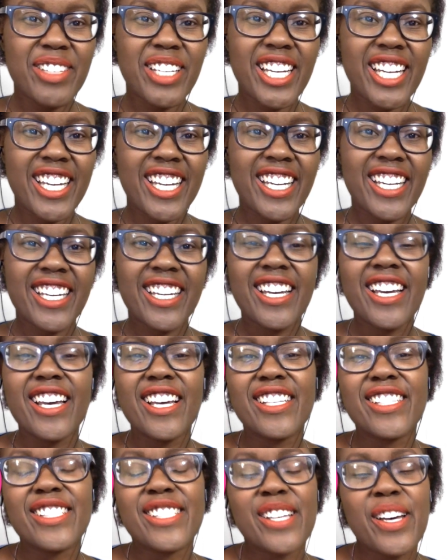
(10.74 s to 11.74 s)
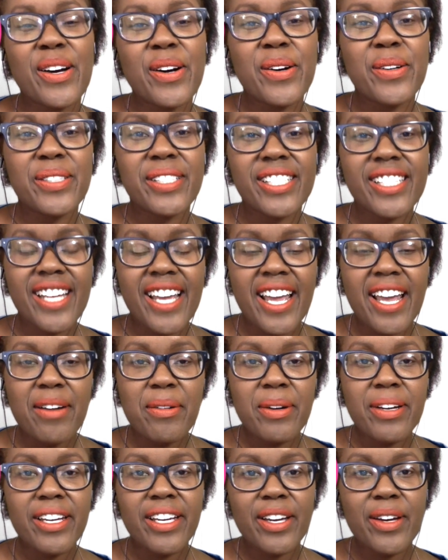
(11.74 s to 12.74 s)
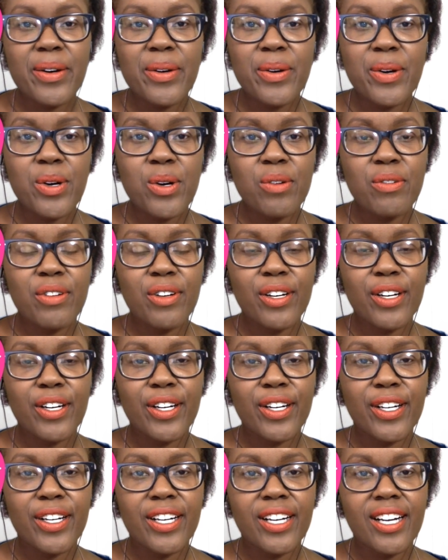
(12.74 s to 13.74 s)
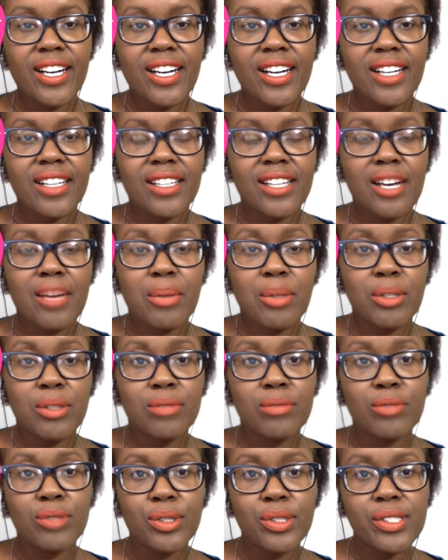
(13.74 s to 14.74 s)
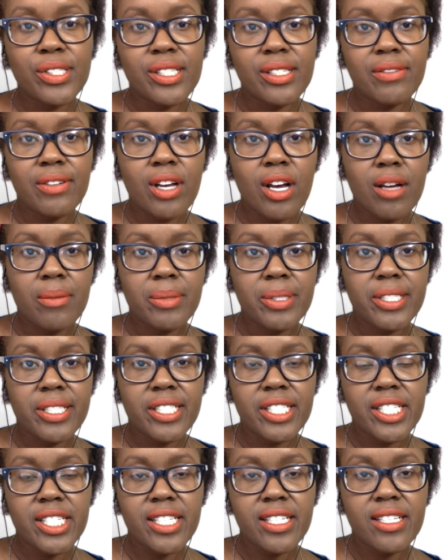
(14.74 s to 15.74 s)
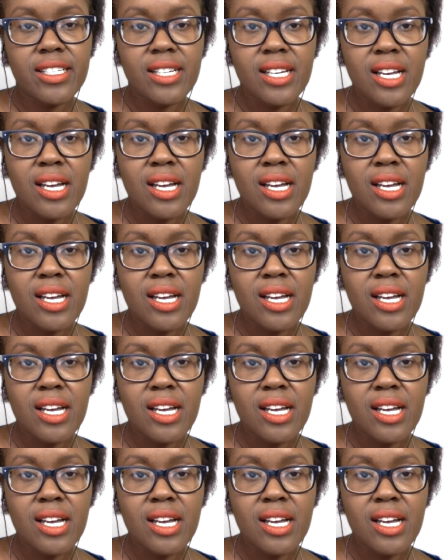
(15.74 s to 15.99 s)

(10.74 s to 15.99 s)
Monique. So today I want to go over a couple of rules of composition.